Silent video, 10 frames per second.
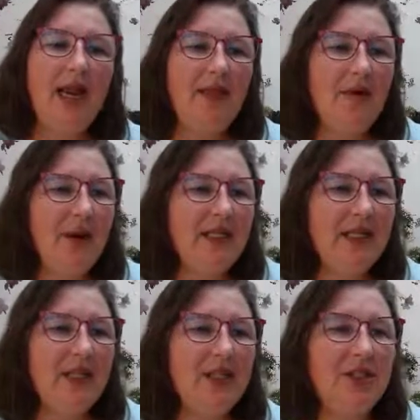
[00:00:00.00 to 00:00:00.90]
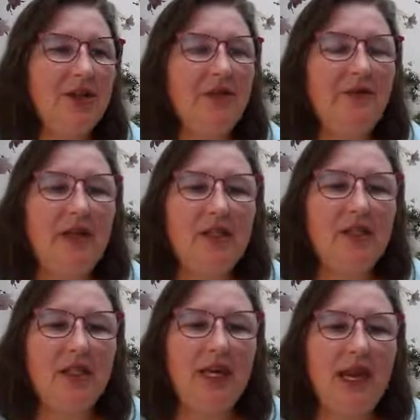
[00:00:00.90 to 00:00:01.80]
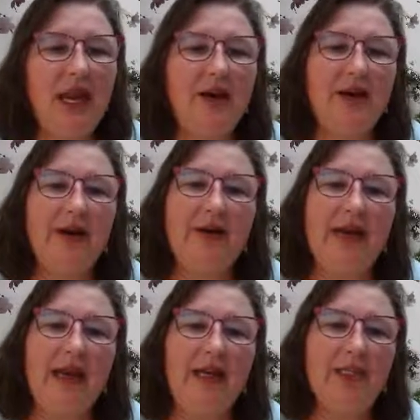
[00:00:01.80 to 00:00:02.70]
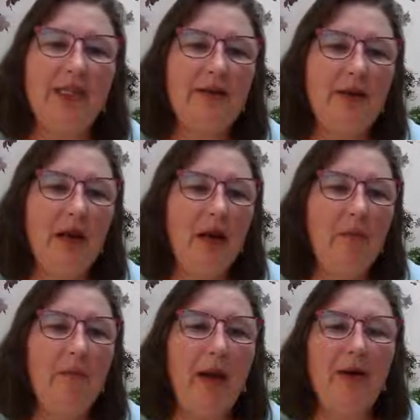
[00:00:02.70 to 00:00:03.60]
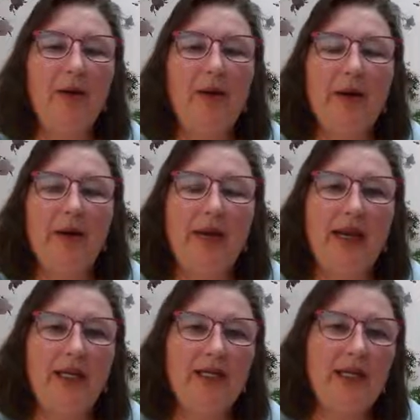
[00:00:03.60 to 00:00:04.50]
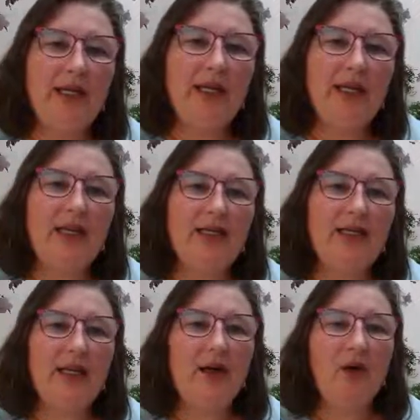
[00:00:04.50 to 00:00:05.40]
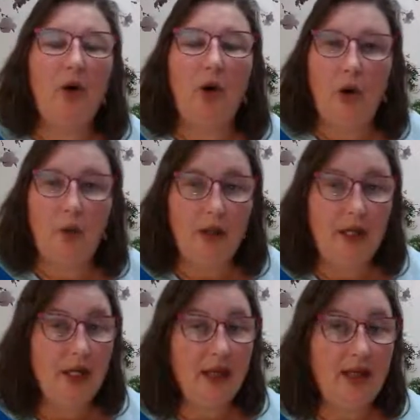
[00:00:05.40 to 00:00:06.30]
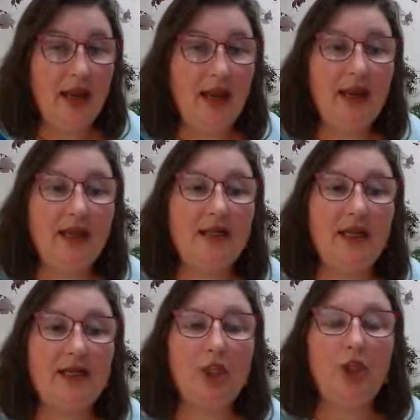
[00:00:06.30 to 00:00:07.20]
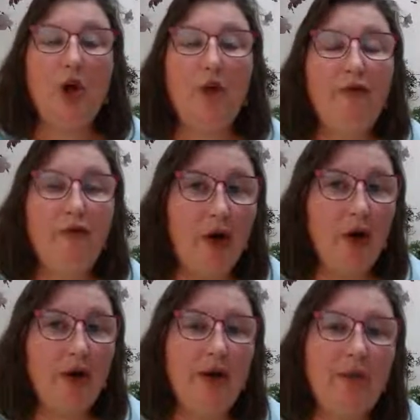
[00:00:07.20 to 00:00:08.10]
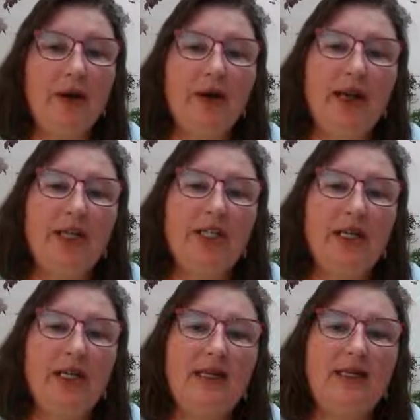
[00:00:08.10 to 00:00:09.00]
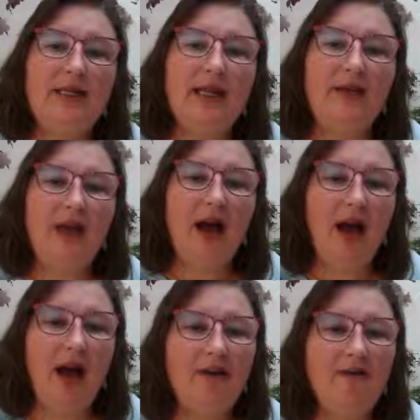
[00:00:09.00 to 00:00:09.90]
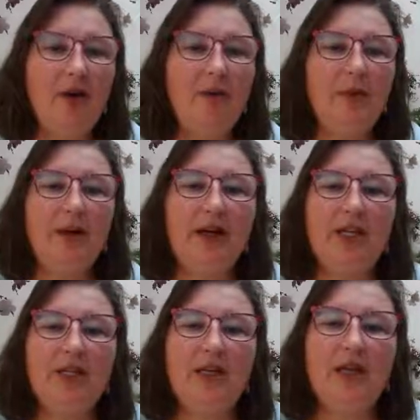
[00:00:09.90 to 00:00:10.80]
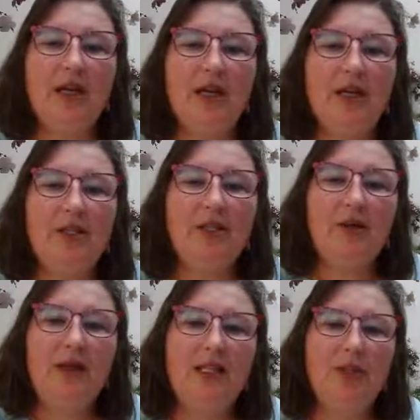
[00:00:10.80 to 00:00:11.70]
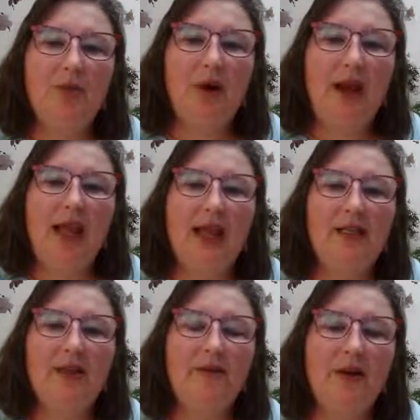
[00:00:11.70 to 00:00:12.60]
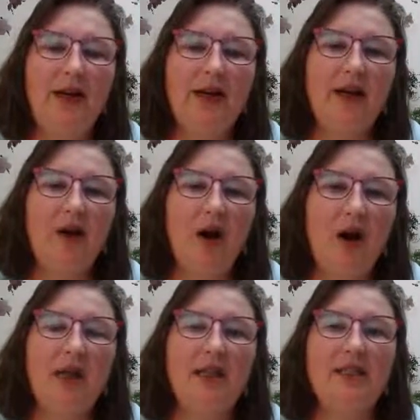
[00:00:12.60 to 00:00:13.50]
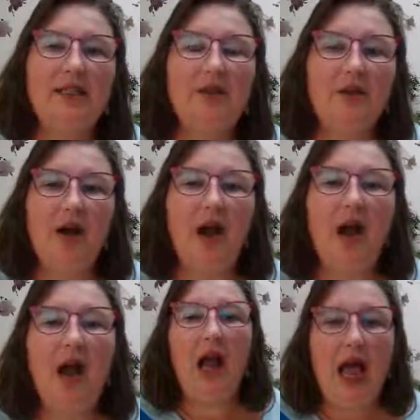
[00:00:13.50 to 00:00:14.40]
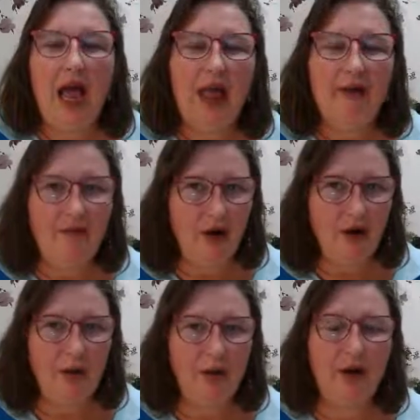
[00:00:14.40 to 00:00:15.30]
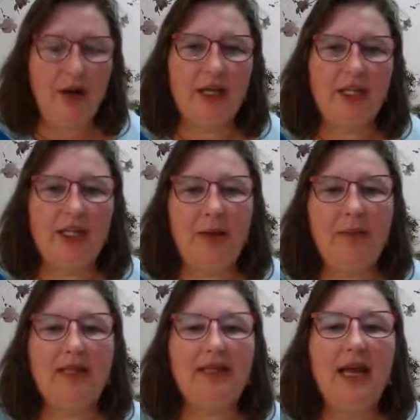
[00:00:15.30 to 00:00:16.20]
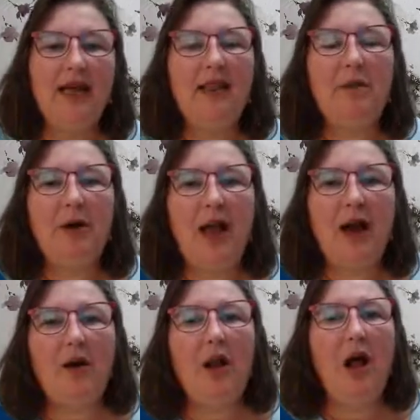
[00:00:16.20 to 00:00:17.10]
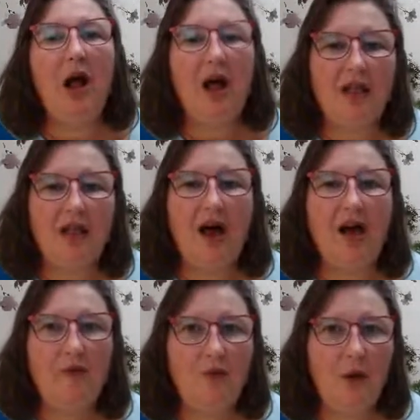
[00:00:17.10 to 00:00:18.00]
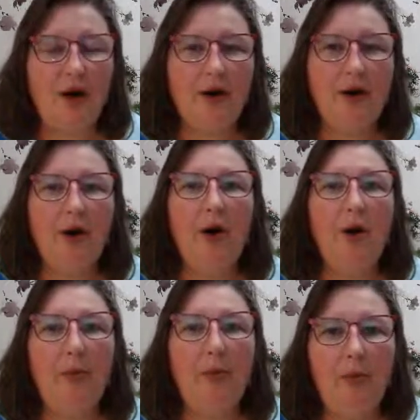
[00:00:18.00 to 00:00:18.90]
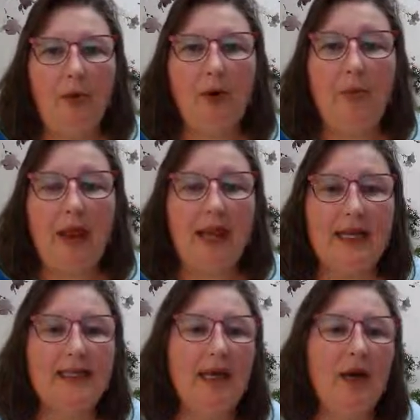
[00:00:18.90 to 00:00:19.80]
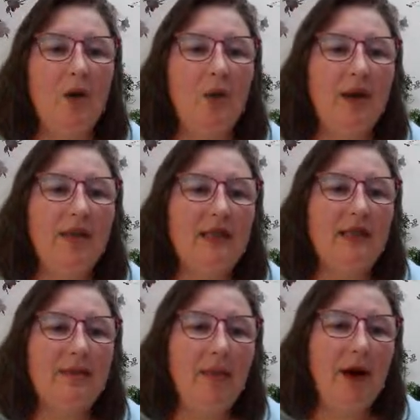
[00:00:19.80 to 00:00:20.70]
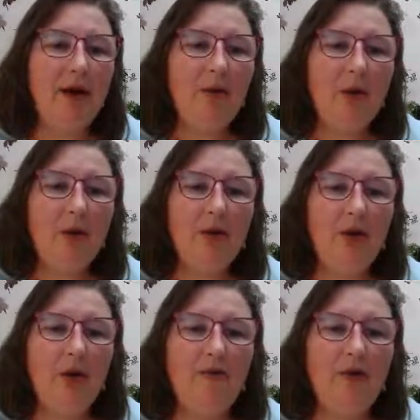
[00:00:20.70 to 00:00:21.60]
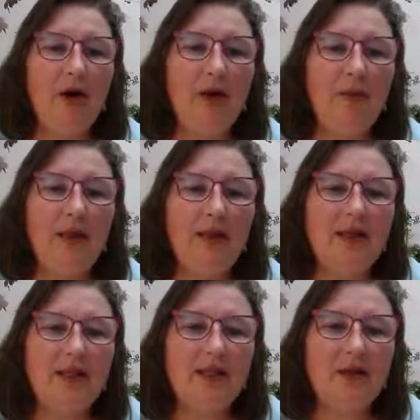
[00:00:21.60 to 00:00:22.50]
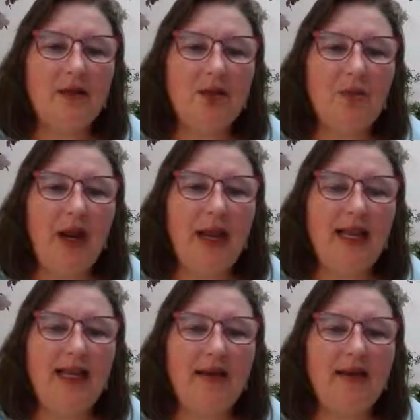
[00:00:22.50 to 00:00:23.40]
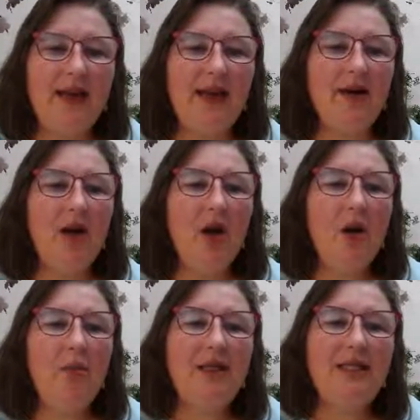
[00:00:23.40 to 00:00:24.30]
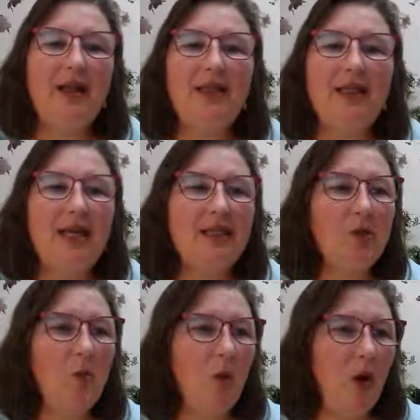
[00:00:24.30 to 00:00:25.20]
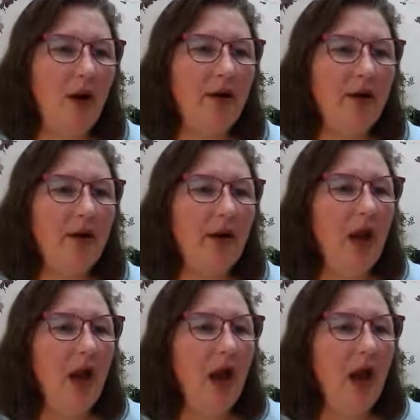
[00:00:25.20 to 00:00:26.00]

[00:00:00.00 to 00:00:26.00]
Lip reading: Another way to conserve is looking at your irrigation. Micro irrigation is a really good thing. It's low volume irrigation instead of the high volume irrigation. So these spray heads over here are considered high volume irrigation. That means they put out a lot of water per minute, where this micro or low volume, and this is a little spray head down here, puts out less water.